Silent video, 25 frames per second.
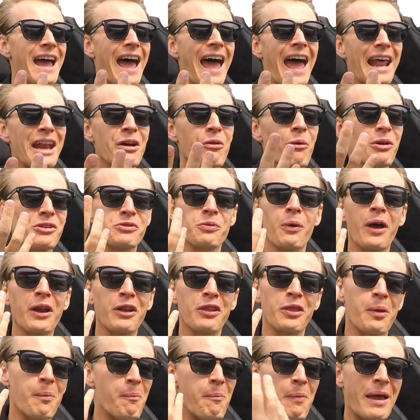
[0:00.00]
and it was one
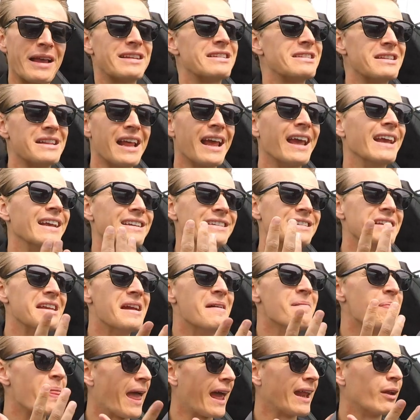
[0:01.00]
of the best things
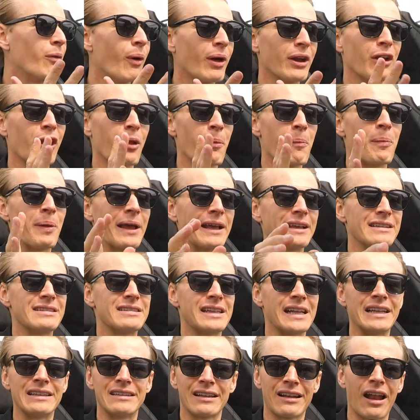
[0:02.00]
and one of the biggest
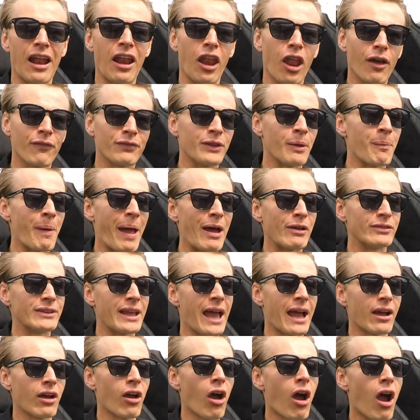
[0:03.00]
things that I loved about
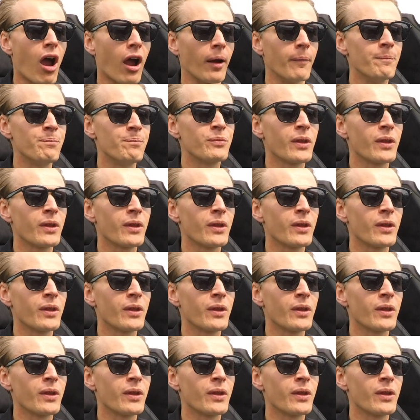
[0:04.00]
that car.